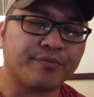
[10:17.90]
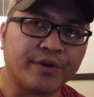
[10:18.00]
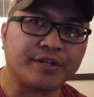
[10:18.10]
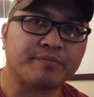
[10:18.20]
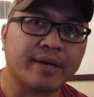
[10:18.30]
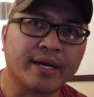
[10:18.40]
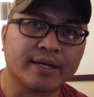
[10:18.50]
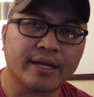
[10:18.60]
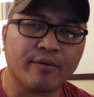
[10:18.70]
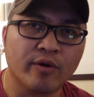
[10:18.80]
some things
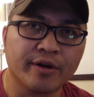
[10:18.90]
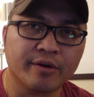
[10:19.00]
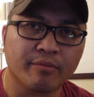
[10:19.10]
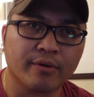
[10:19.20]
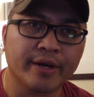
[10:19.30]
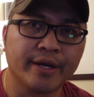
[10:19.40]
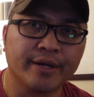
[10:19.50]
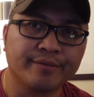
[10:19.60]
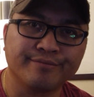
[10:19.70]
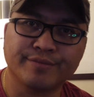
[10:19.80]
packed that I wanted to
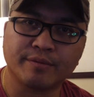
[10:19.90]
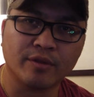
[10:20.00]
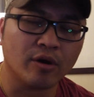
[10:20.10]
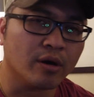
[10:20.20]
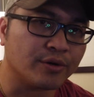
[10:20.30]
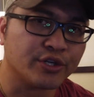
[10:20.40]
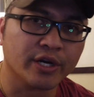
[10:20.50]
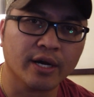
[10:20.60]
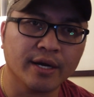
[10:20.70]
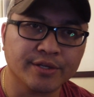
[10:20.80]
bring, some long
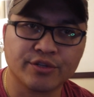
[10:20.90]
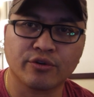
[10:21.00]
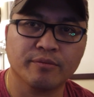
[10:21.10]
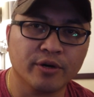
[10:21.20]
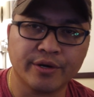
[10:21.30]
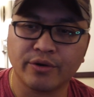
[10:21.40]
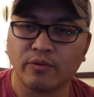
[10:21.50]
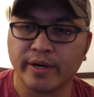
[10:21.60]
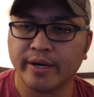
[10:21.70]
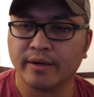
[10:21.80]
johns, thermal
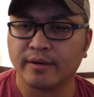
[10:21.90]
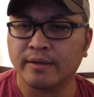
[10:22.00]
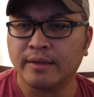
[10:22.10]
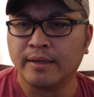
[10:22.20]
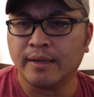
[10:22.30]
underwear,